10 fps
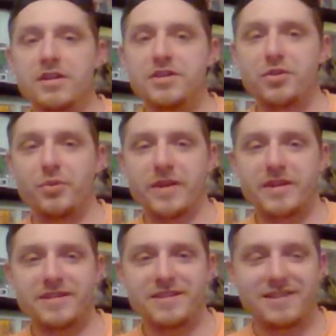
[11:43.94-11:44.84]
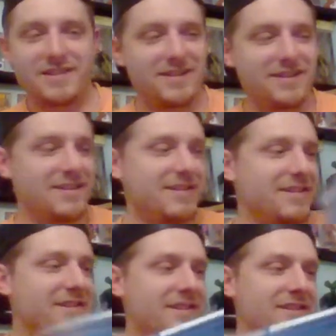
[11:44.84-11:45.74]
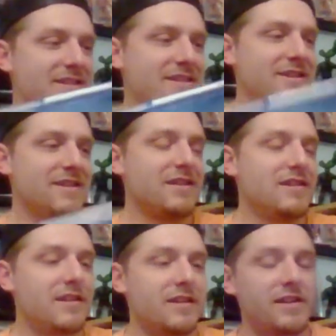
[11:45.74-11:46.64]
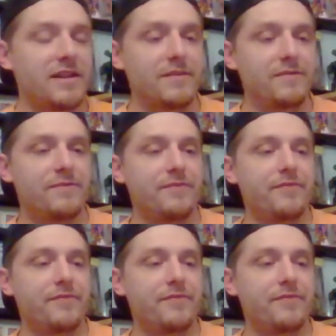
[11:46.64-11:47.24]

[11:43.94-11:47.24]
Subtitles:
It squeaks like that.